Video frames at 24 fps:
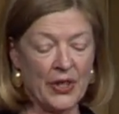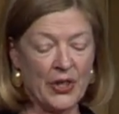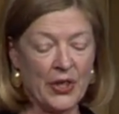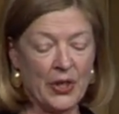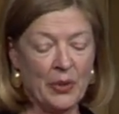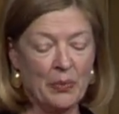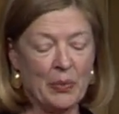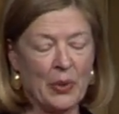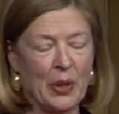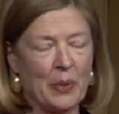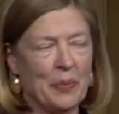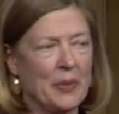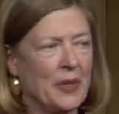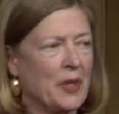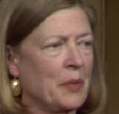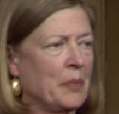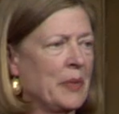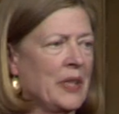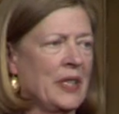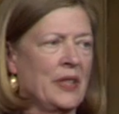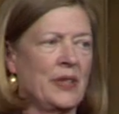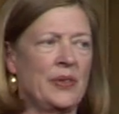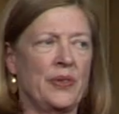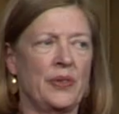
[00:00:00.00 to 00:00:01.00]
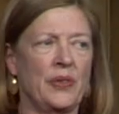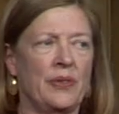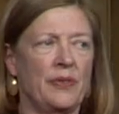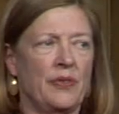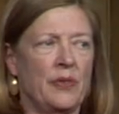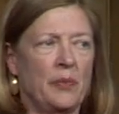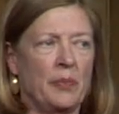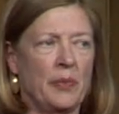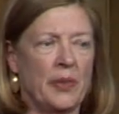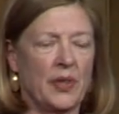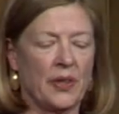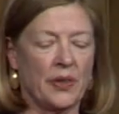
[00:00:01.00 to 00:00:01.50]
She brought me the
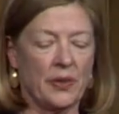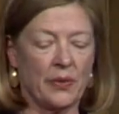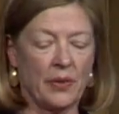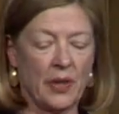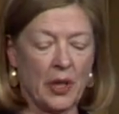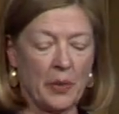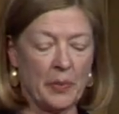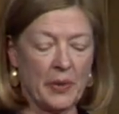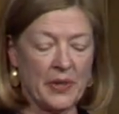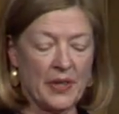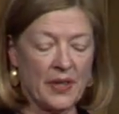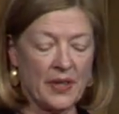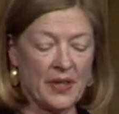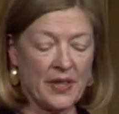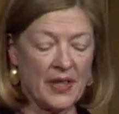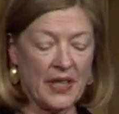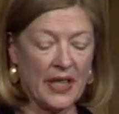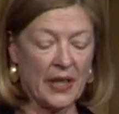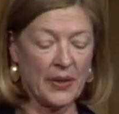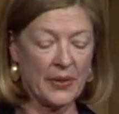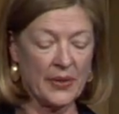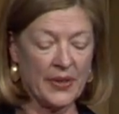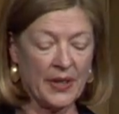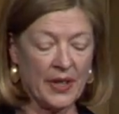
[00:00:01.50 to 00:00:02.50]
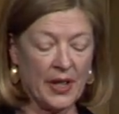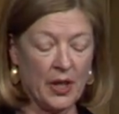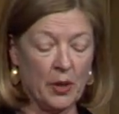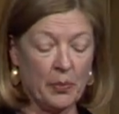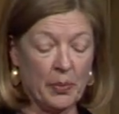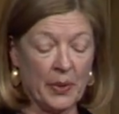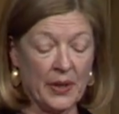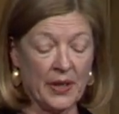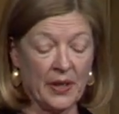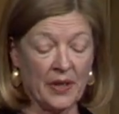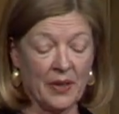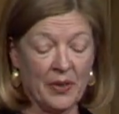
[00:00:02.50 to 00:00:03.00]
manuscript of Marilyn Robinson's
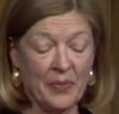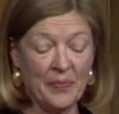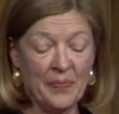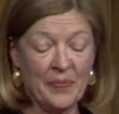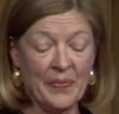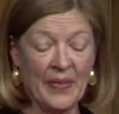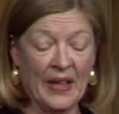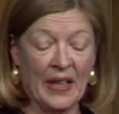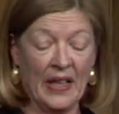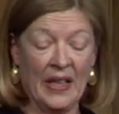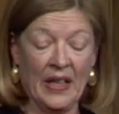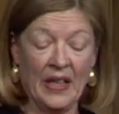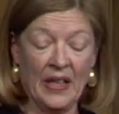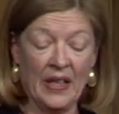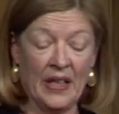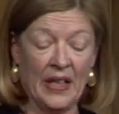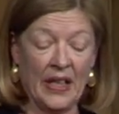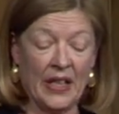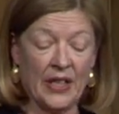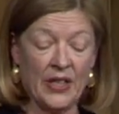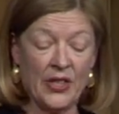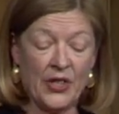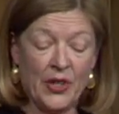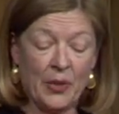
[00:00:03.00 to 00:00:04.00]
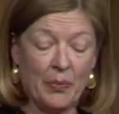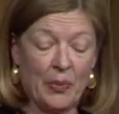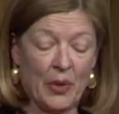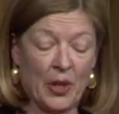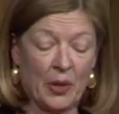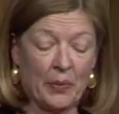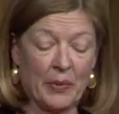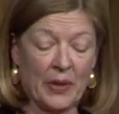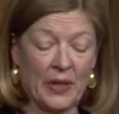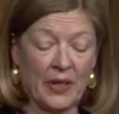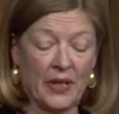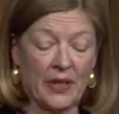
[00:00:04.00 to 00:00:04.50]
Housekeeping, and she
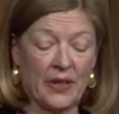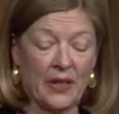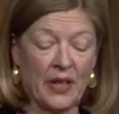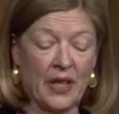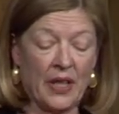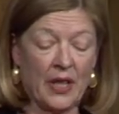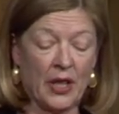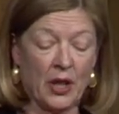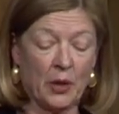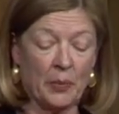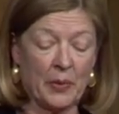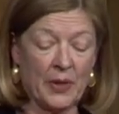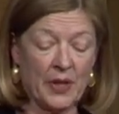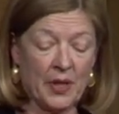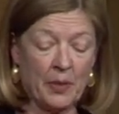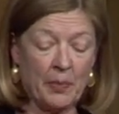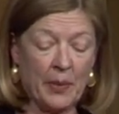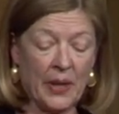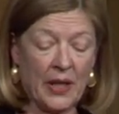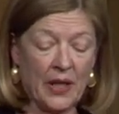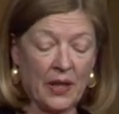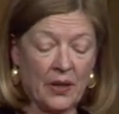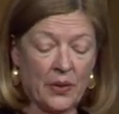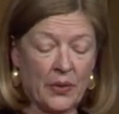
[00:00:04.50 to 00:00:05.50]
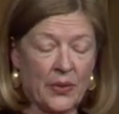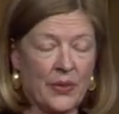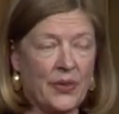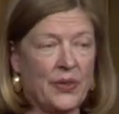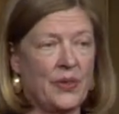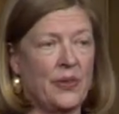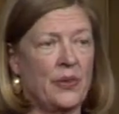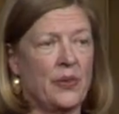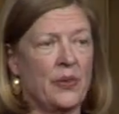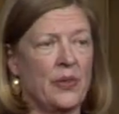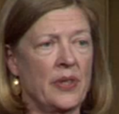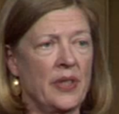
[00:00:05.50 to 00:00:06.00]
brought me Larry Heinemann's Paco's
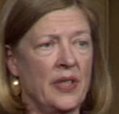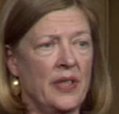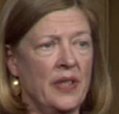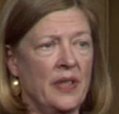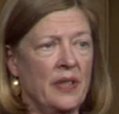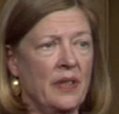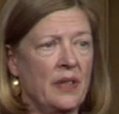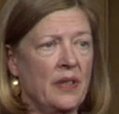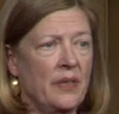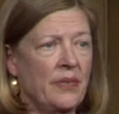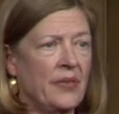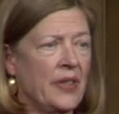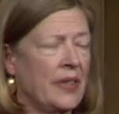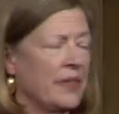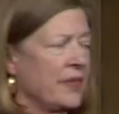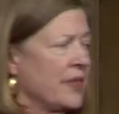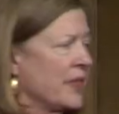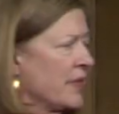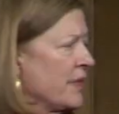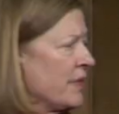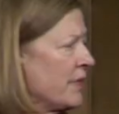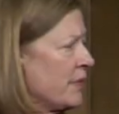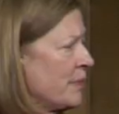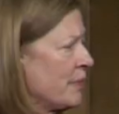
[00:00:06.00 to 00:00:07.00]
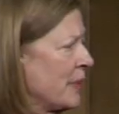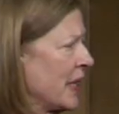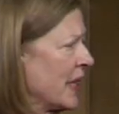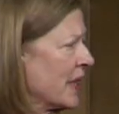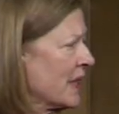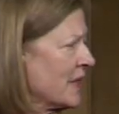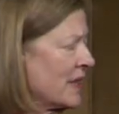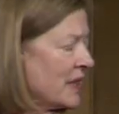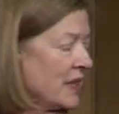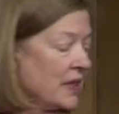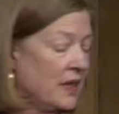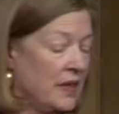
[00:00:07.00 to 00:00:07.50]
Story, a favorite of
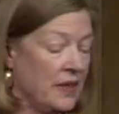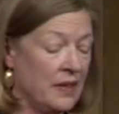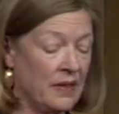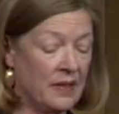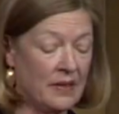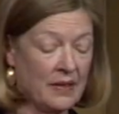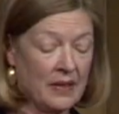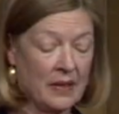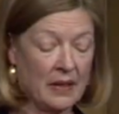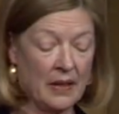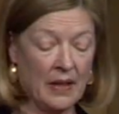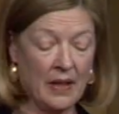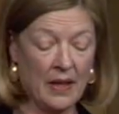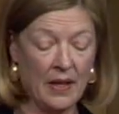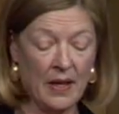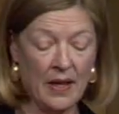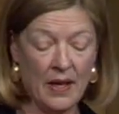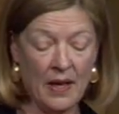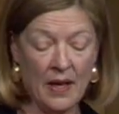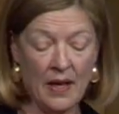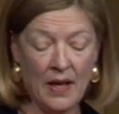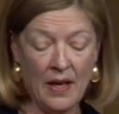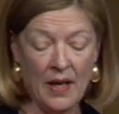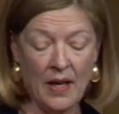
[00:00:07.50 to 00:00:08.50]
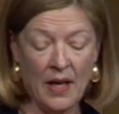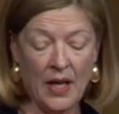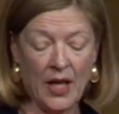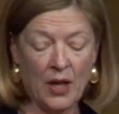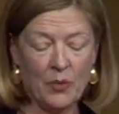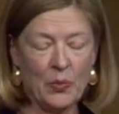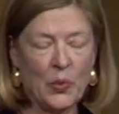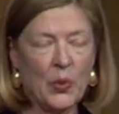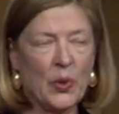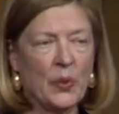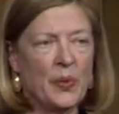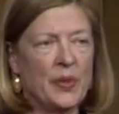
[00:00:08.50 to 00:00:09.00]
Maxine's,
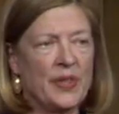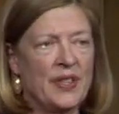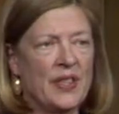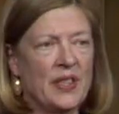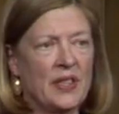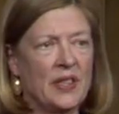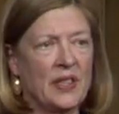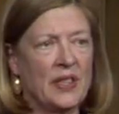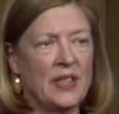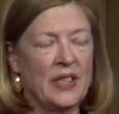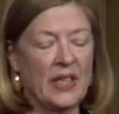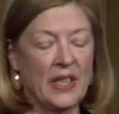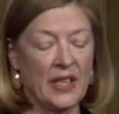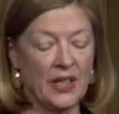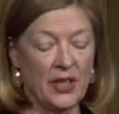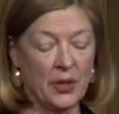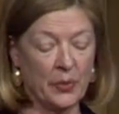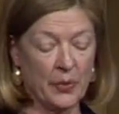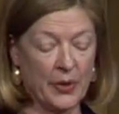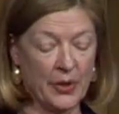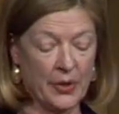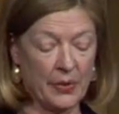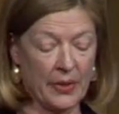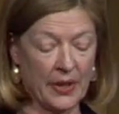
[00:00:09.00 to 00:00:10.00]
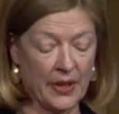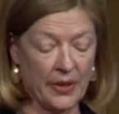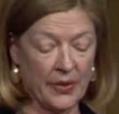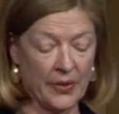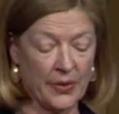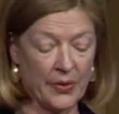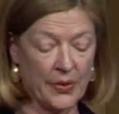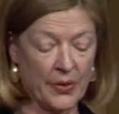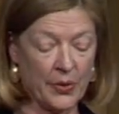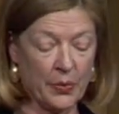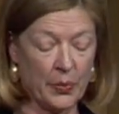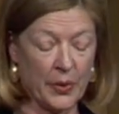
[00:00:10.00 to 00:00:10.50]
and more recently, Daniel
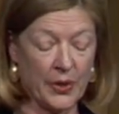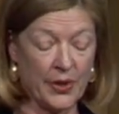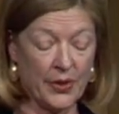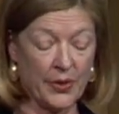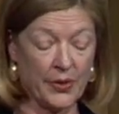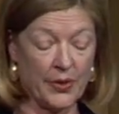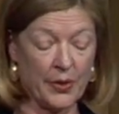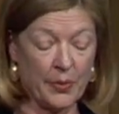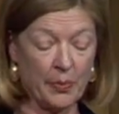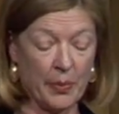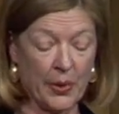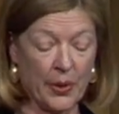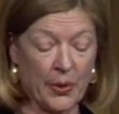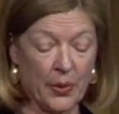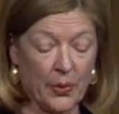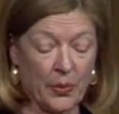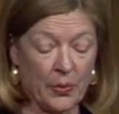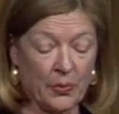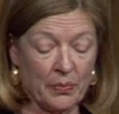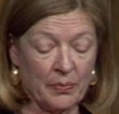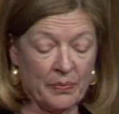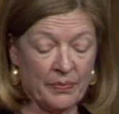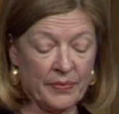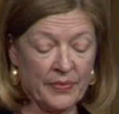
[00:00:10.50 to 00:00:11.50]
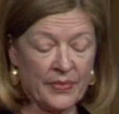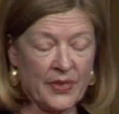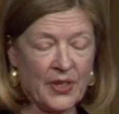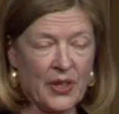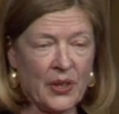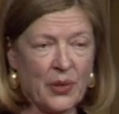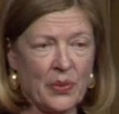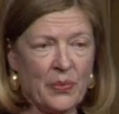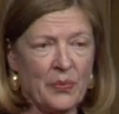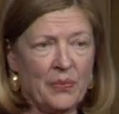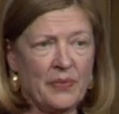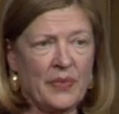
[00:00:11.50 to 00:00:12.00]
Woodrell's Winter's Bone.
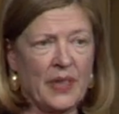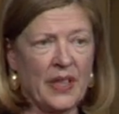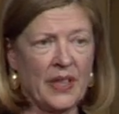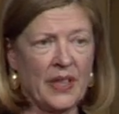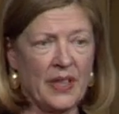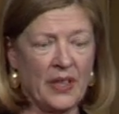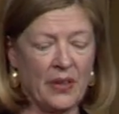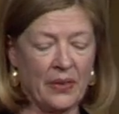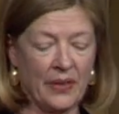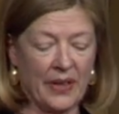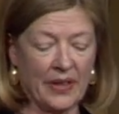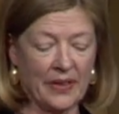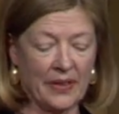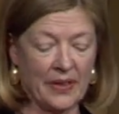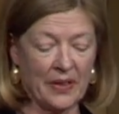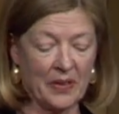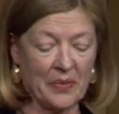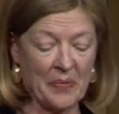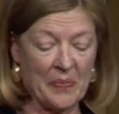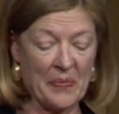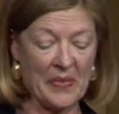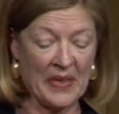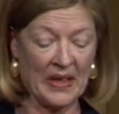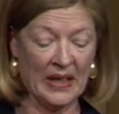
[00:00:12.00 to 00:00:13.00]
So thank you, Ellen.